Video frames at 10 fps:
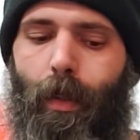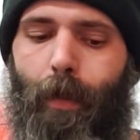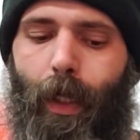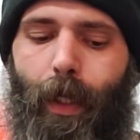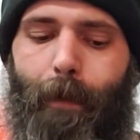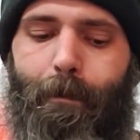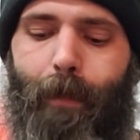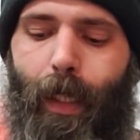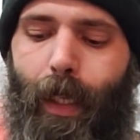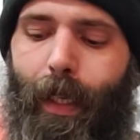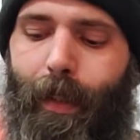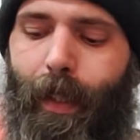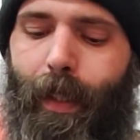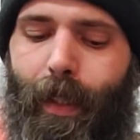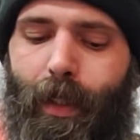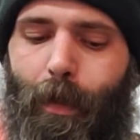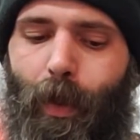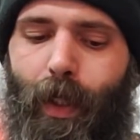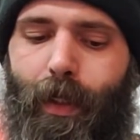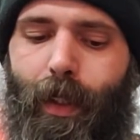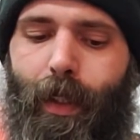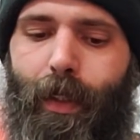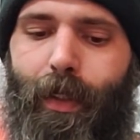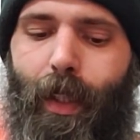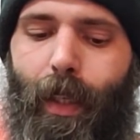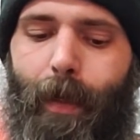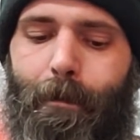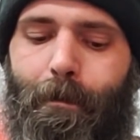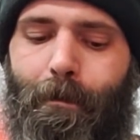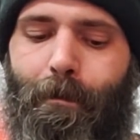But I think his point is I